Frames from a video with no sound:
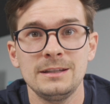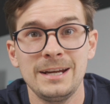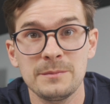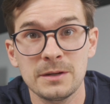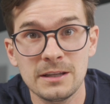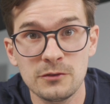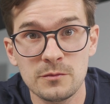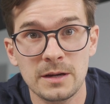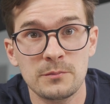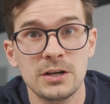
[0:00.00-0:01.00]
Today I'm going to give you
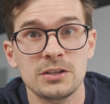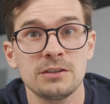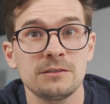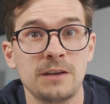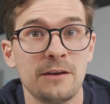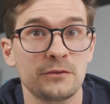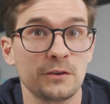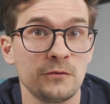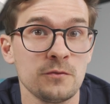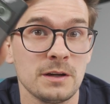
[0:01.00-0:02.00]
my impressions after
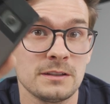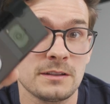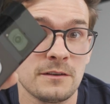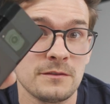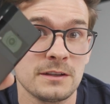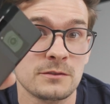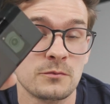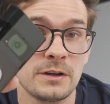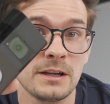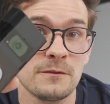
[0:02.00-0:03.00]
a few months of this
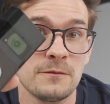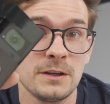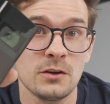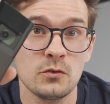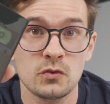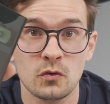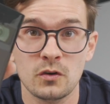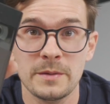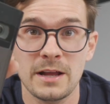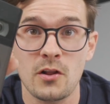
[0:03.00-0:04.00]
Ring Video
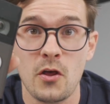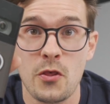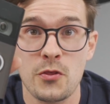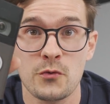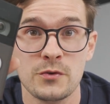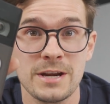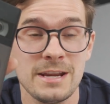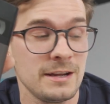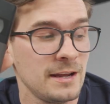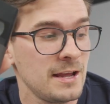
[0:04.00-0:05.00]
Doorbell
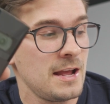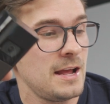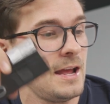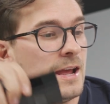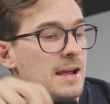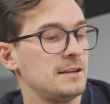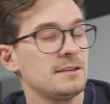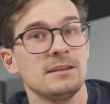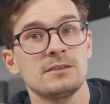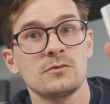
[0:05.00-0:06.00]
3 and
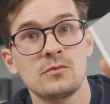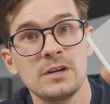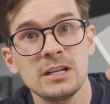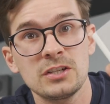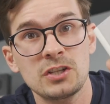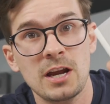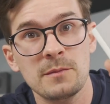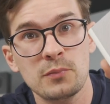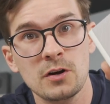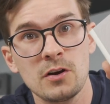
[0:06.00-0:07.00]
this Ring
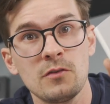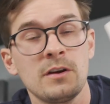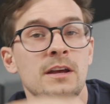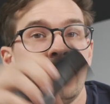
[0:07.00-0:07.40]
Chime Pro.